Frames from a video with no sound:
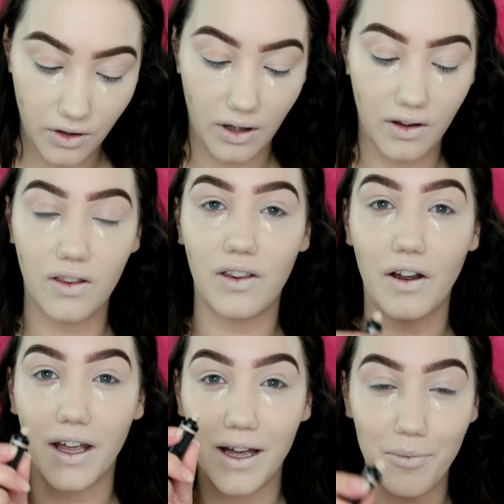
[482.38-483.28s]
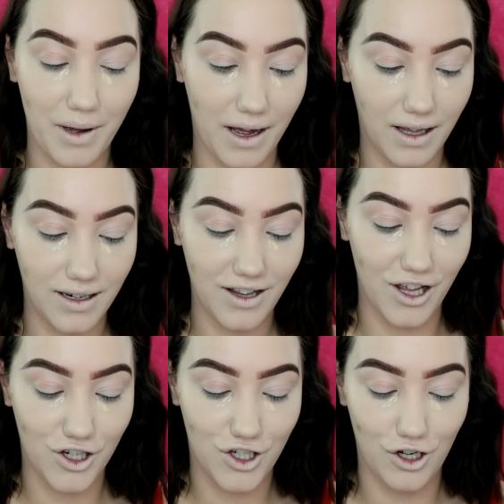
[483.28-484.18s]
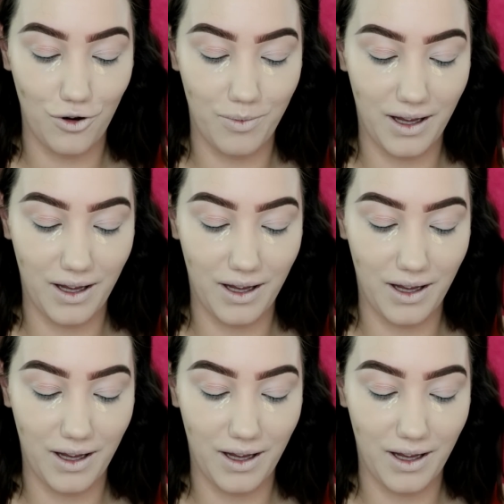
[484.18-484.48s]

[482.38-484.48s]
Like sucking it back into the tube.